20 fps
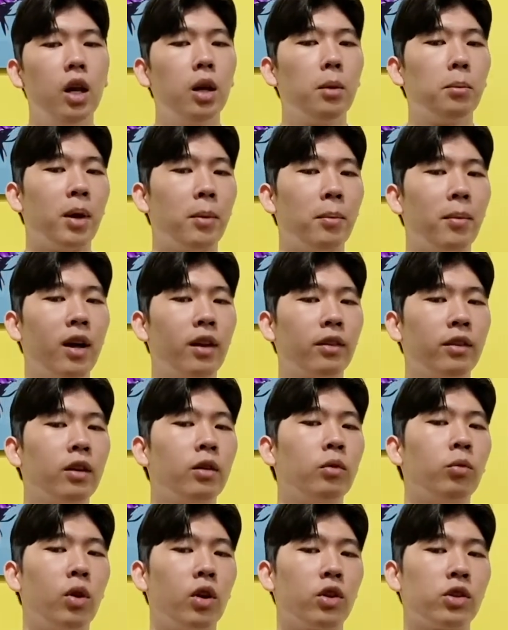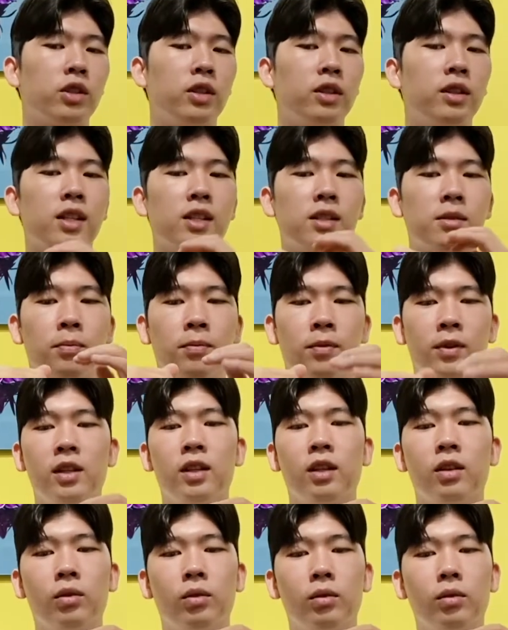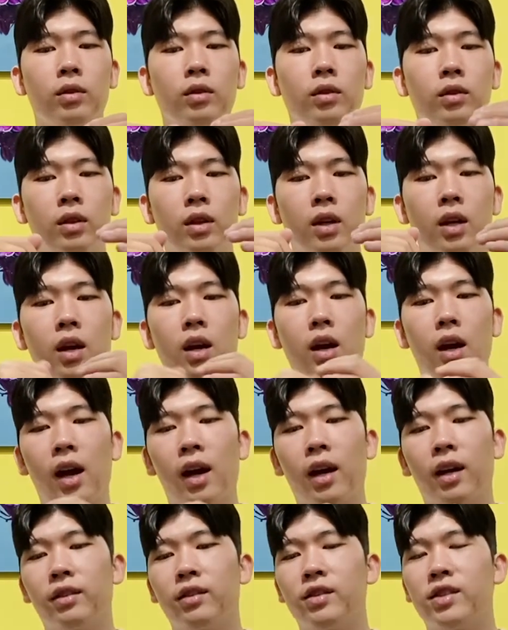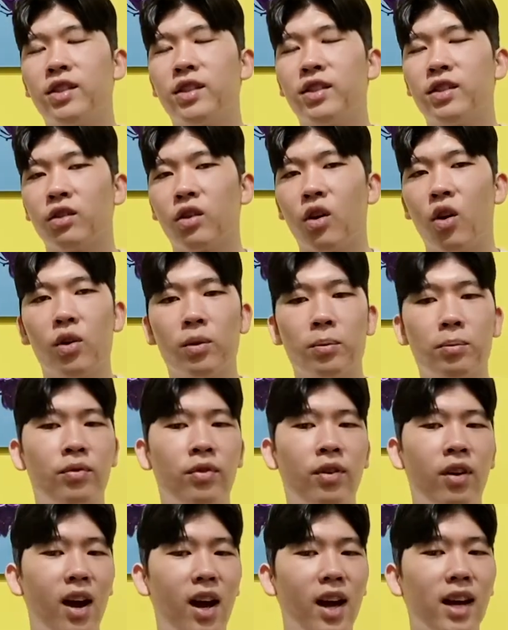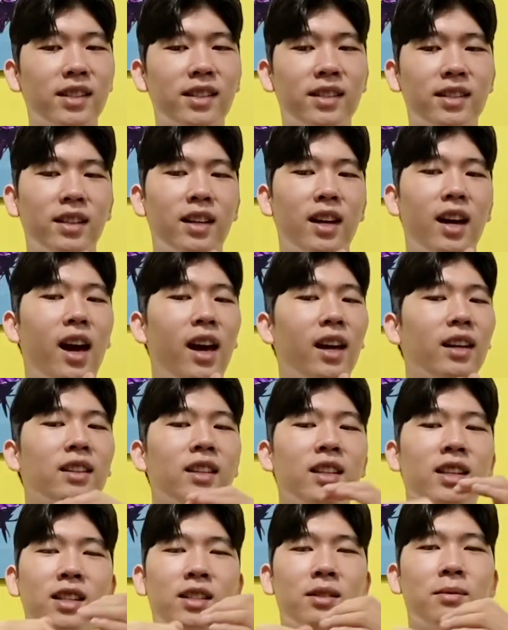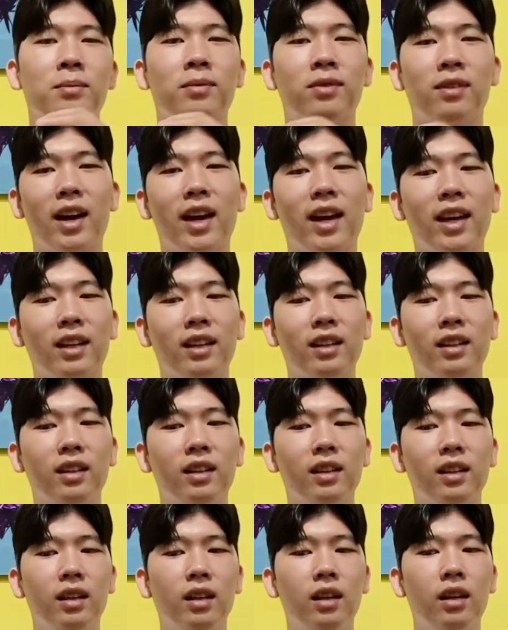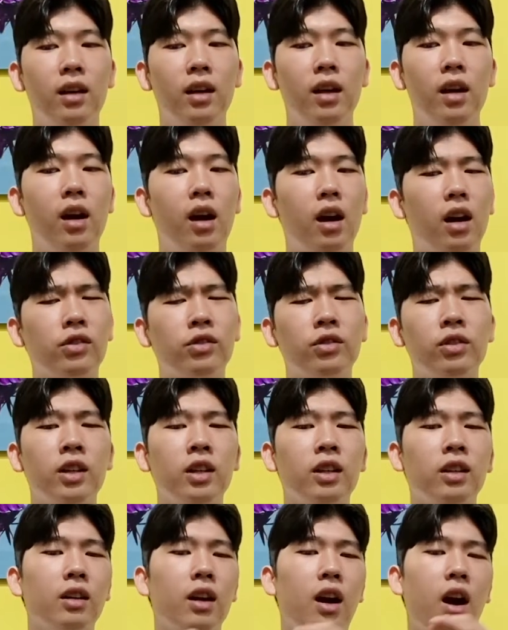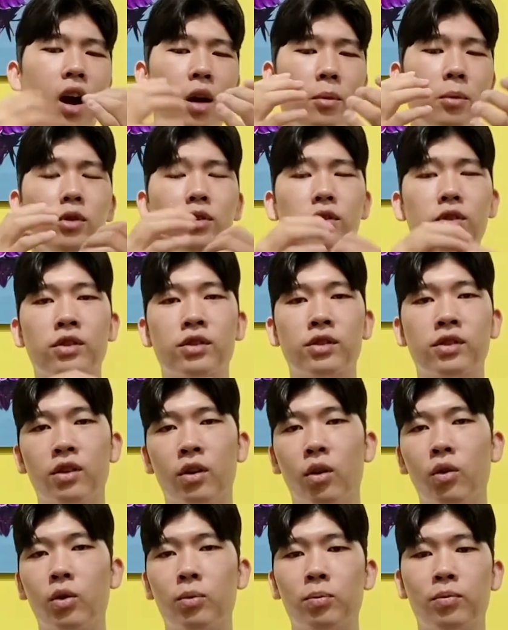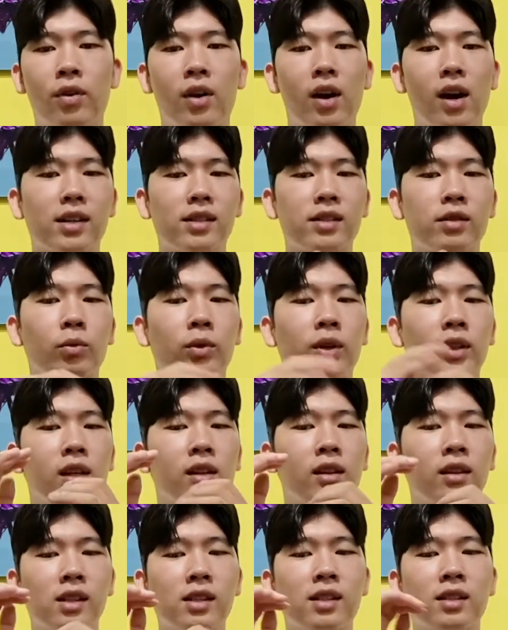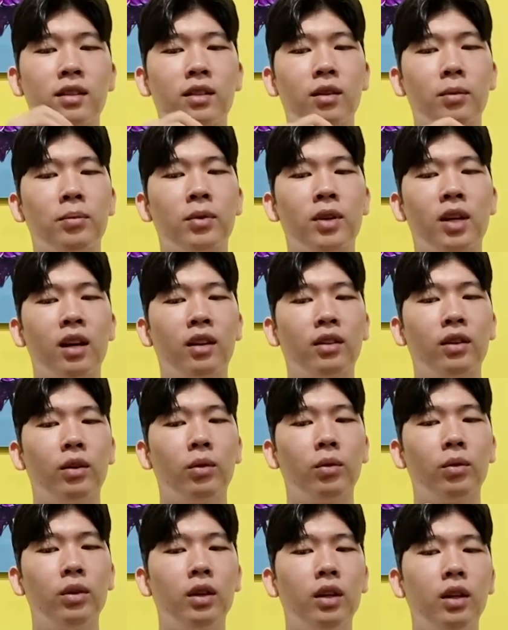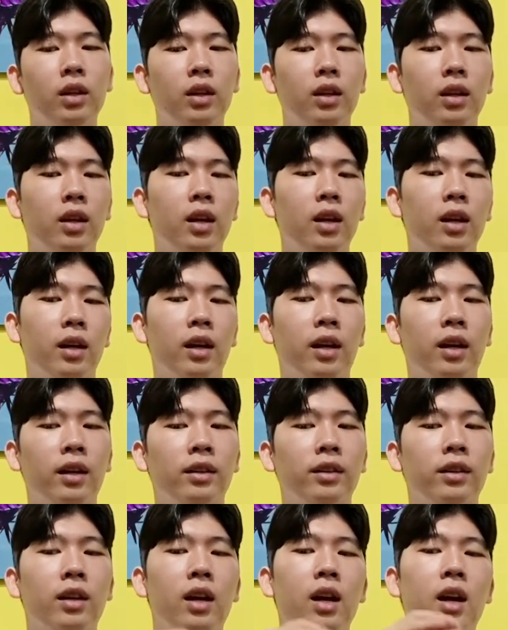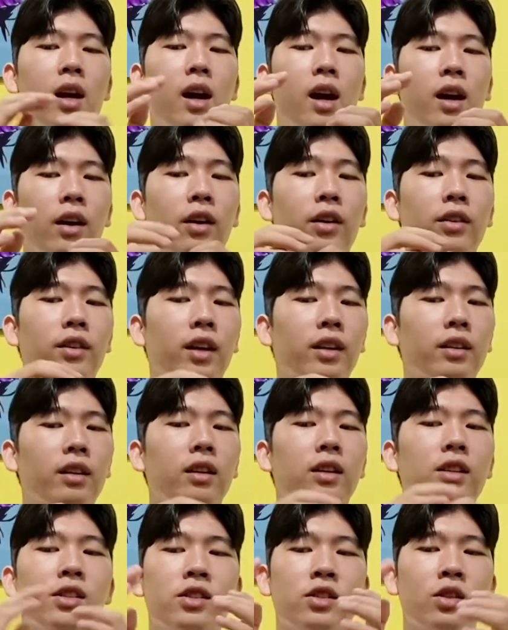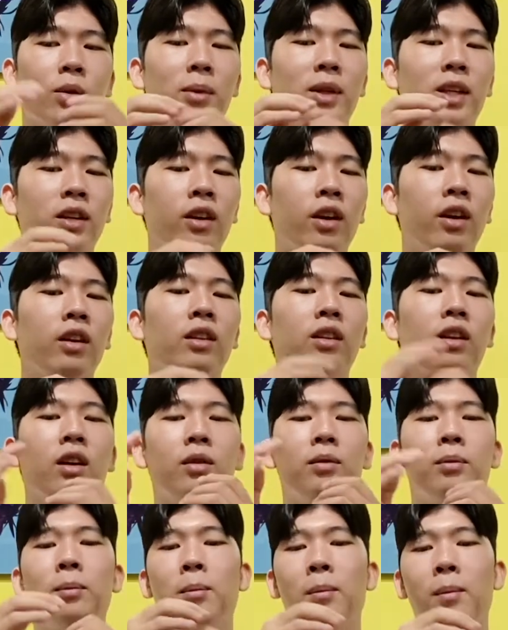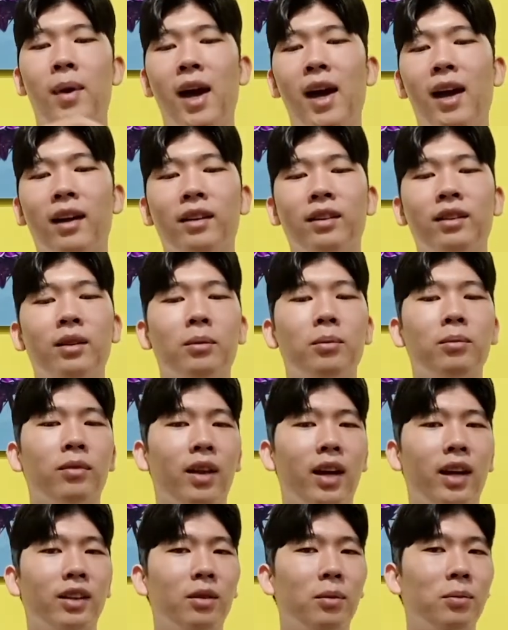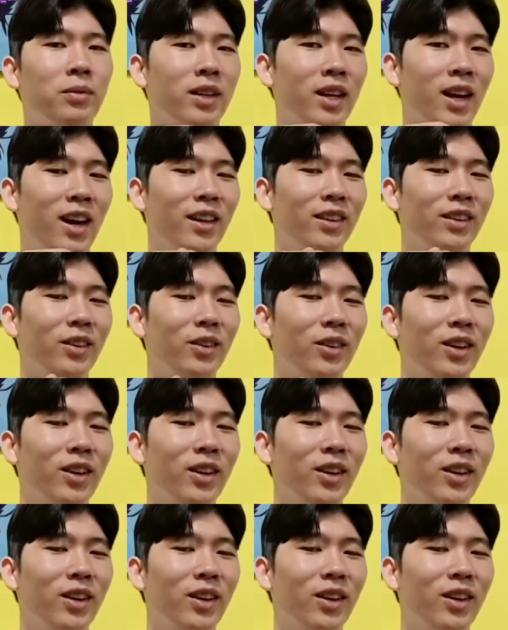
My mother watched this video and so impressed at his playing. Actually, I'm also so impressed when I listen to the piano. And I heard that so many girls love men playing the piano.